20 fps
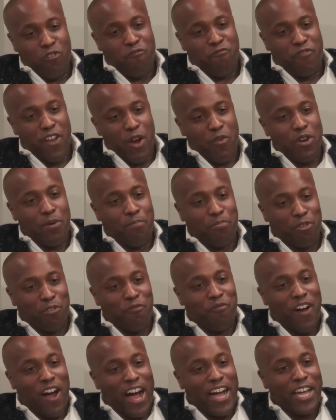do very
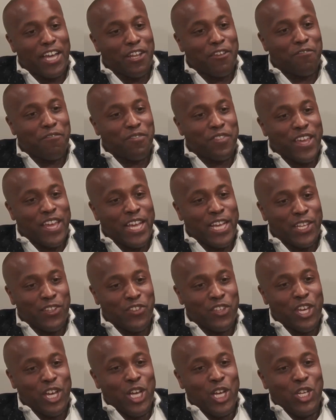provocative
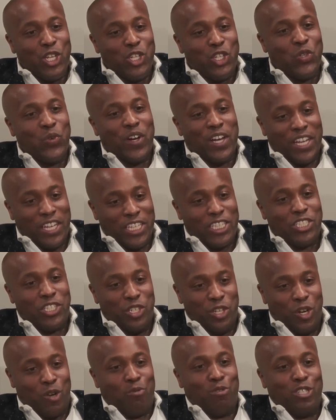things to
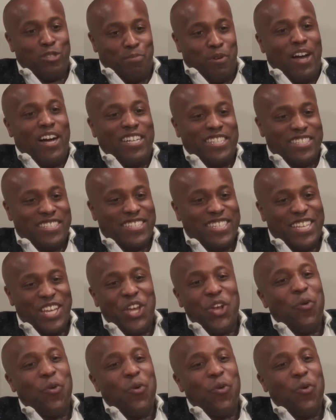elicit a response.